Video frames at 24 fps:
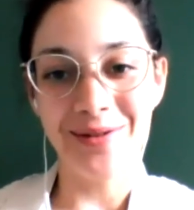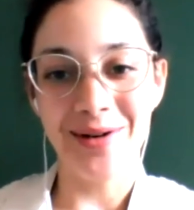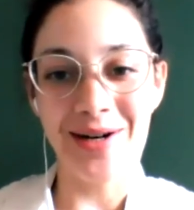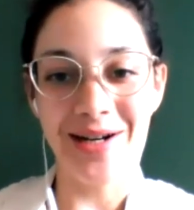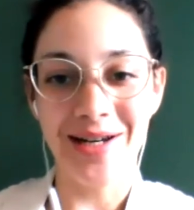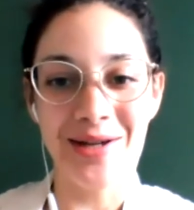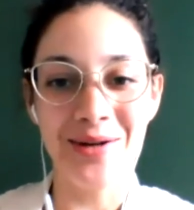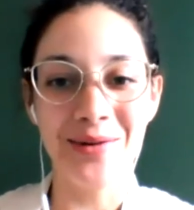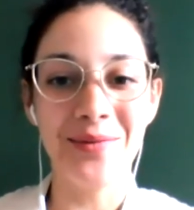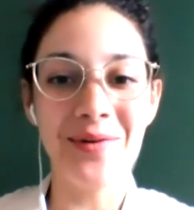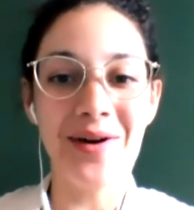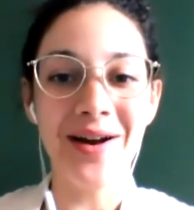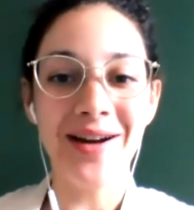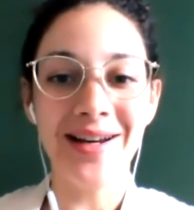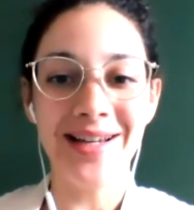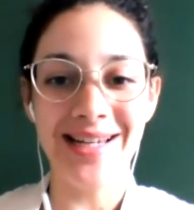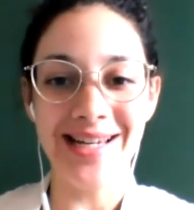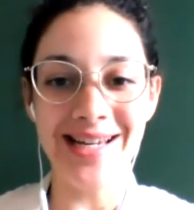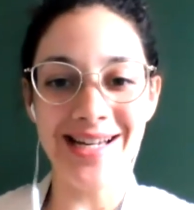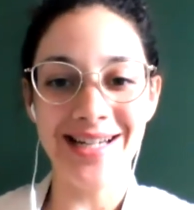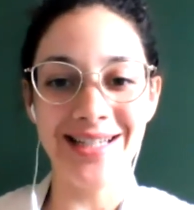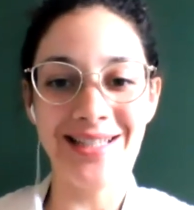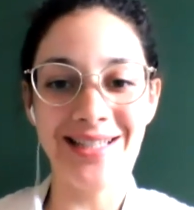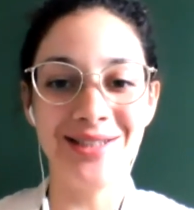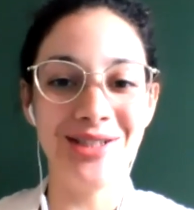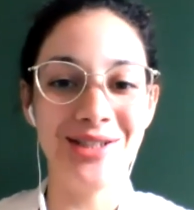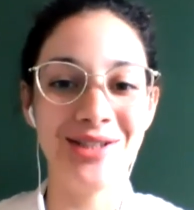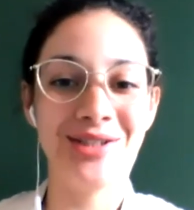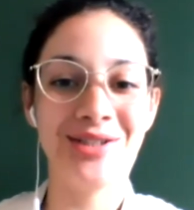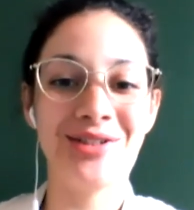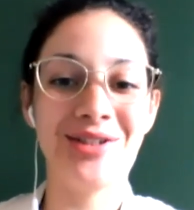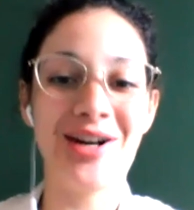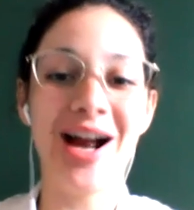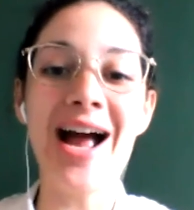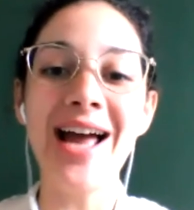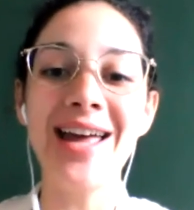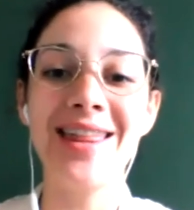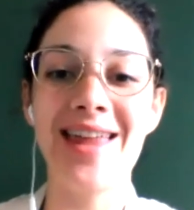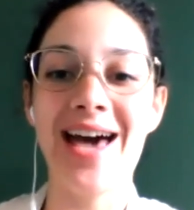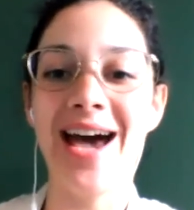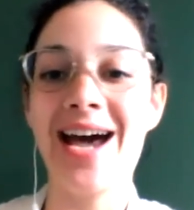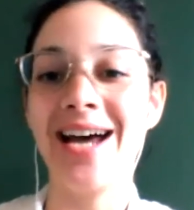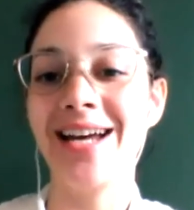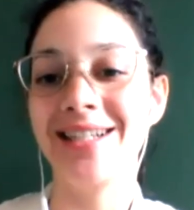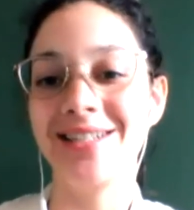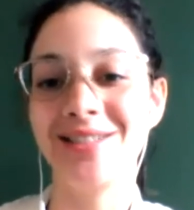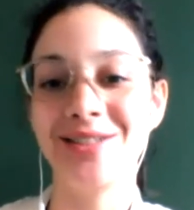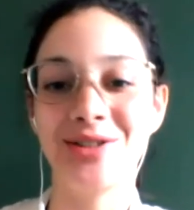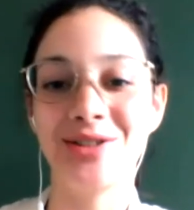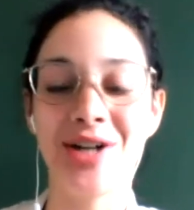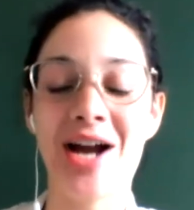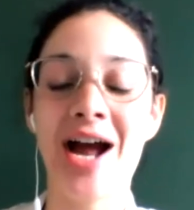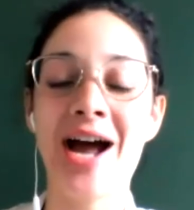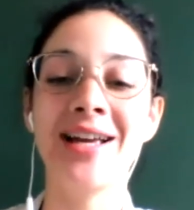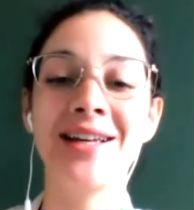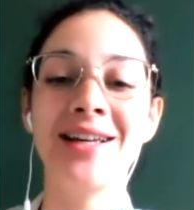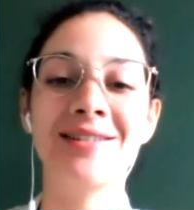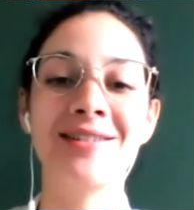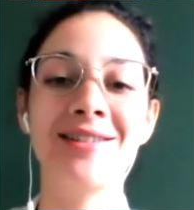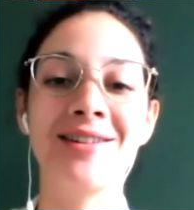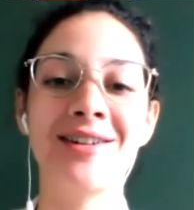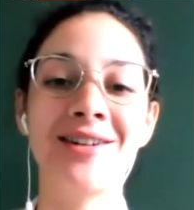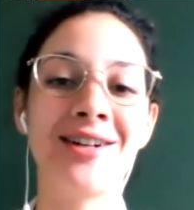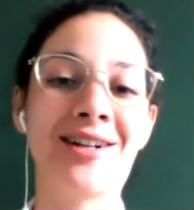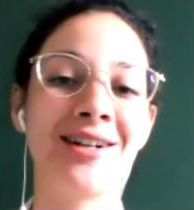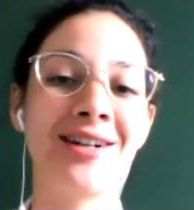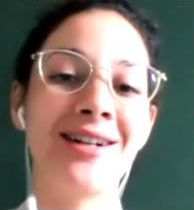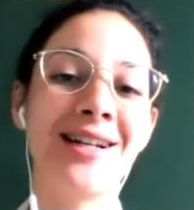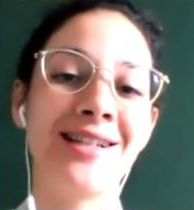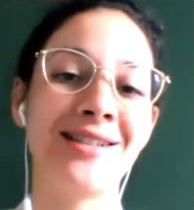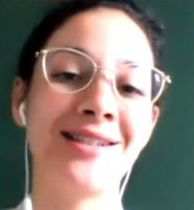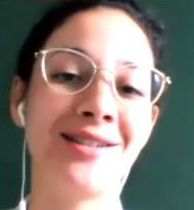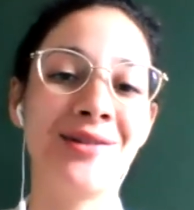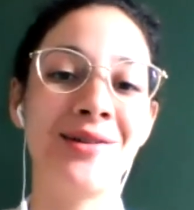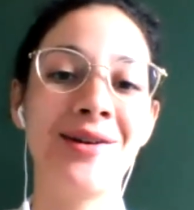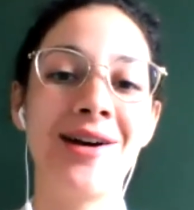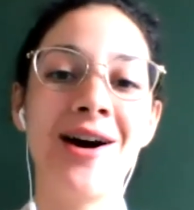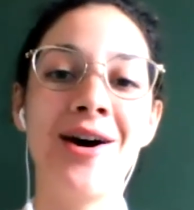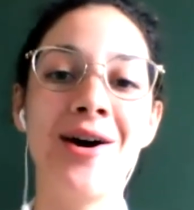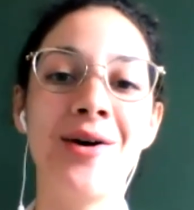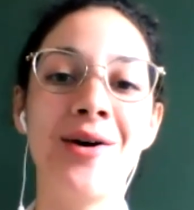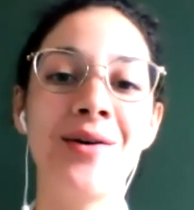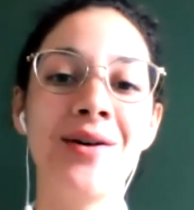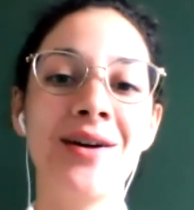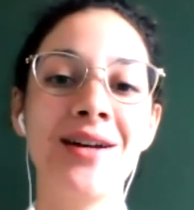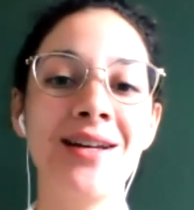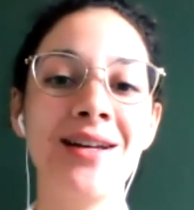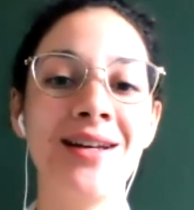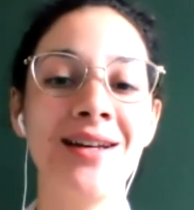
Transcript: what do you want to eat? And just try that and try and learn as you go.